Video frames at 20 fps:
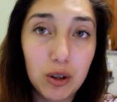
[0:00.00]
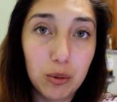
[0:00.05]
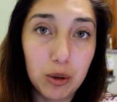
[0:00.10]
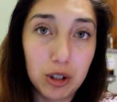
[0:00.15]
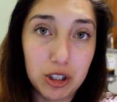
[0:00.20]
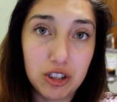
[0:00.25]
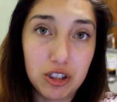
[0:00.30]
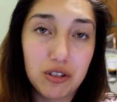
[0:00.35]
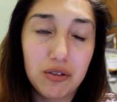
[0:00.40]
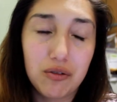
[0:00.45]

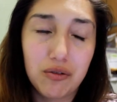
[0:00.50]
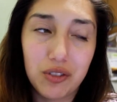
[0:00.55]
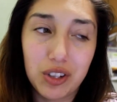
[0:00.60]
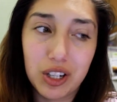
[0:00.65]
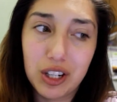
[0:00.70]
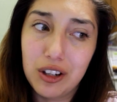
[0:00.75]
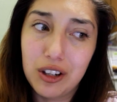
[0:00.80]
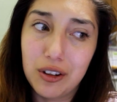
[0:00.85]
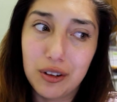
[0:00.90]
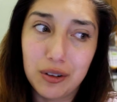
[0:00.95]
watch
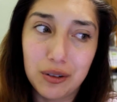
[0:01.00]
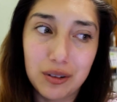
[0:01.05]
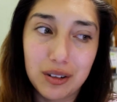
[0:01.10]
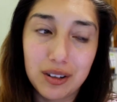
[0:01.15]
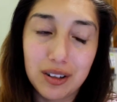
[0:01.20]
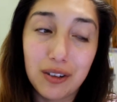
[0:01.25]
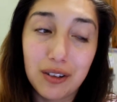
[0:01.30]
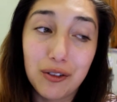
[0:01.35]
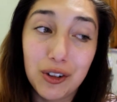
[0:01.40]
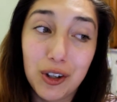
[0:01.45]

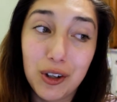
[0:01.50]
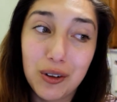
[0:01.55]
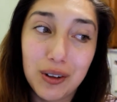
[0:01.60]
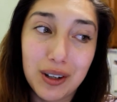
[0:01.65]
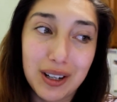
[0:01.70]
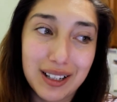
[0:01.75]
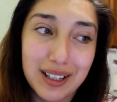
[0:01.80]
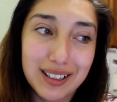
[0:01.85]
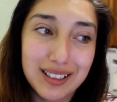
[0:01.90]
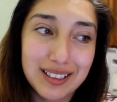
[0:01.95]
videos of you
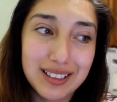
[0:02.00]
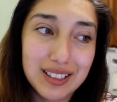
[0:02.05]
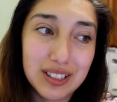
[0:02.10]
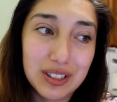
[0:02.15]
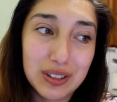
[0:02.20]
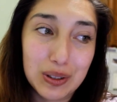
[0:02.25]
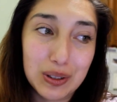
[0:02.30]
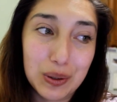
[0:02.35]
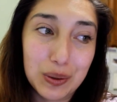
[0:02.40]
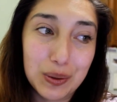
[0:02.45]
guys
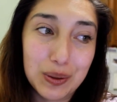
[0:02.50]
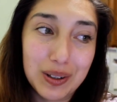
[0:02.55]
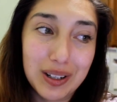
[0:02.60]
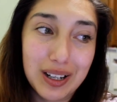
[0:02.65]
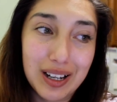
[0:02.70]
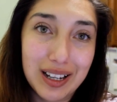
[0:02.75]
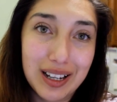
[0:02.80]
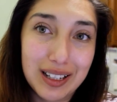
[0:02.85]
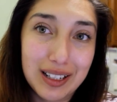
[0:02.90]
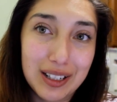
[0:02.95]
so
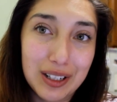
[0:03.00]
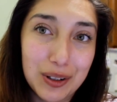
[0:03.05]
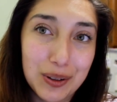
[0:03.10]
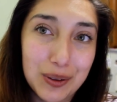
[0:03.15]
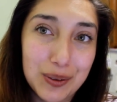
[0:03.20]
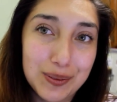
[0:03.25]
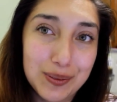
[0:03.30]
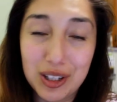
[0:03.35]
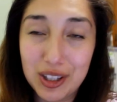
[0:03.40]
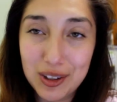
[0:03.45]

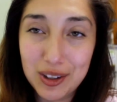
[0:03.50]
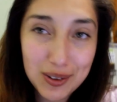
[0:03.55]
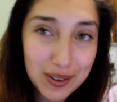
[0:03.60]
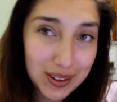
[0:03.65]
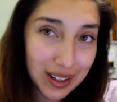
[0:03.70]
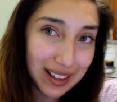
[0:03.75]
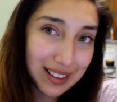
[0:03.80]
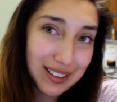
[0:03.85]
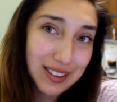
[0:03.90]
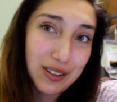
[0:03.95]
but you
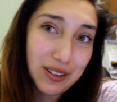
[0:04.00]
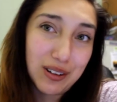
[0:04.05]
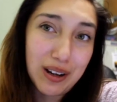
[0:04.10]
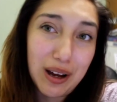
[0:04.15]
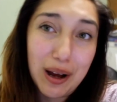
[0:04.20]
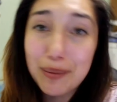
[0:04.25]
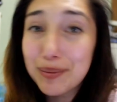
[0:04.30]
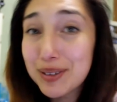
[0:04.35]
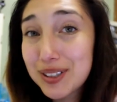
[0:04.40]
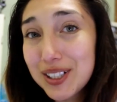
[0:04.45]
guys are
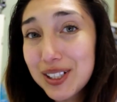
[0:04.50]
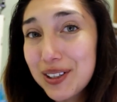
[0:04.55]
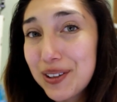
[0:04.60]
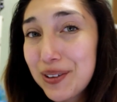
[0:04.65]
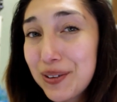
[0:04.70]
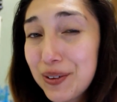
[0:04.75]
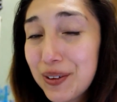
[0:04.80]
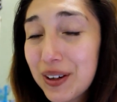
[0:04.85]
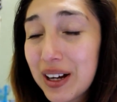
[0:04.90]
up to